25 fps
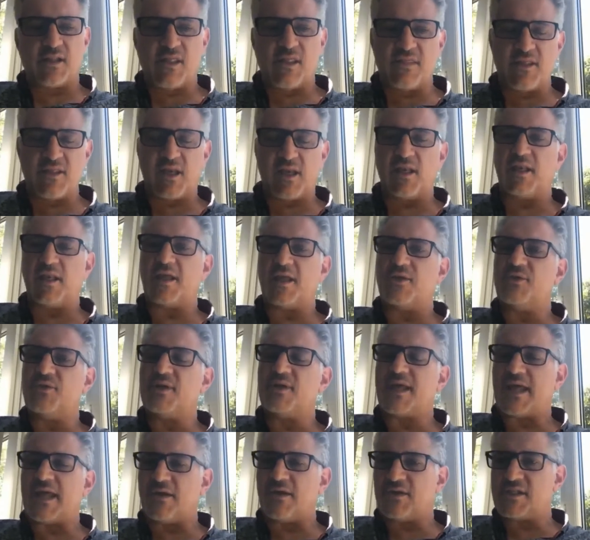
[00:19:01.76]
the loan
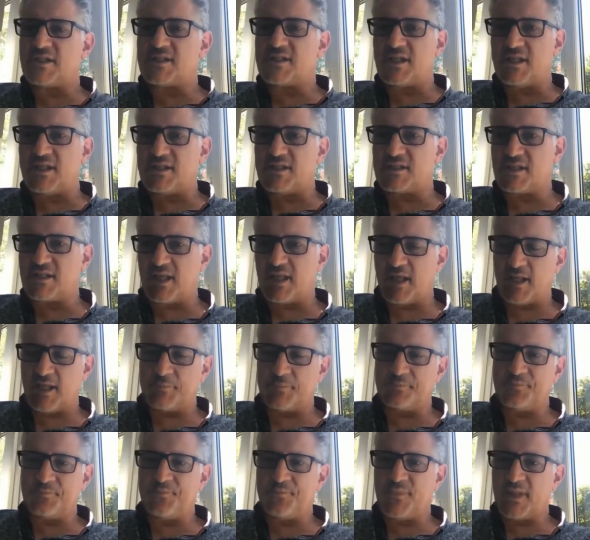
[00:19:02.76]
guarantee scheme,
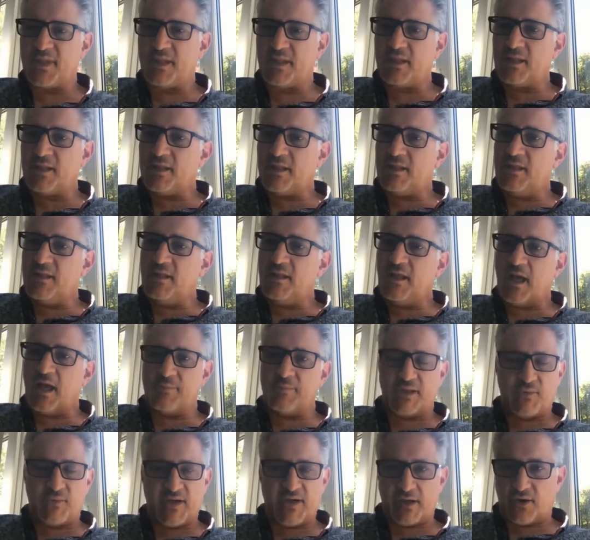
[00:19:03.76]
I'll be
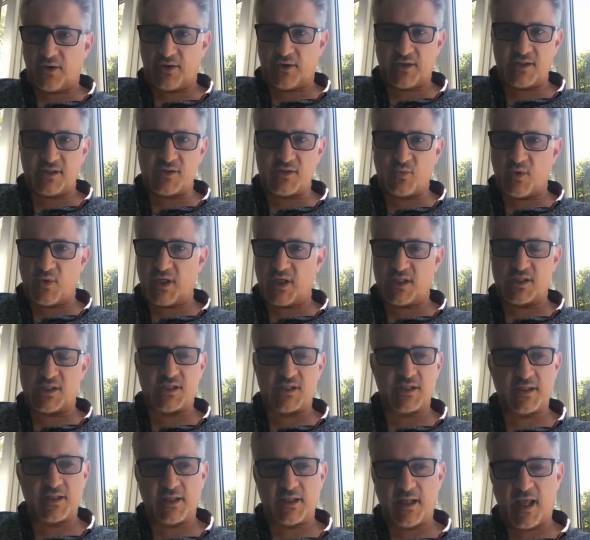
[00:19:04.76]
quite honest,
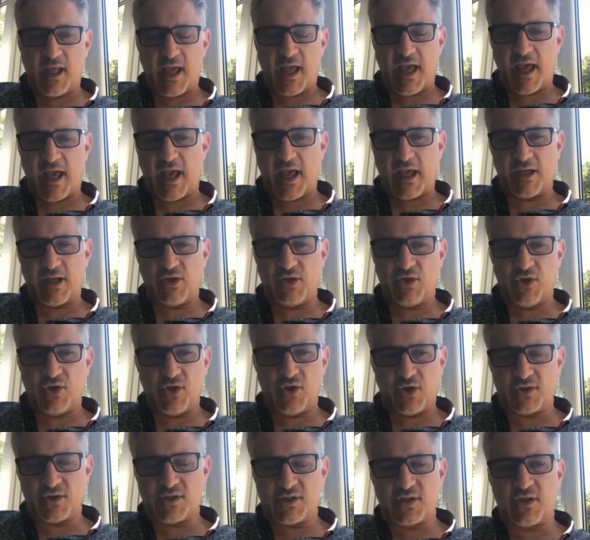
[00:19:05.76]
was
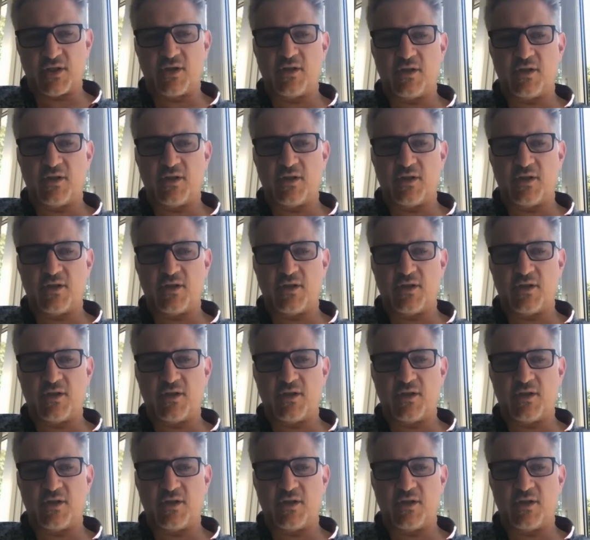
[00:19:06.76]
not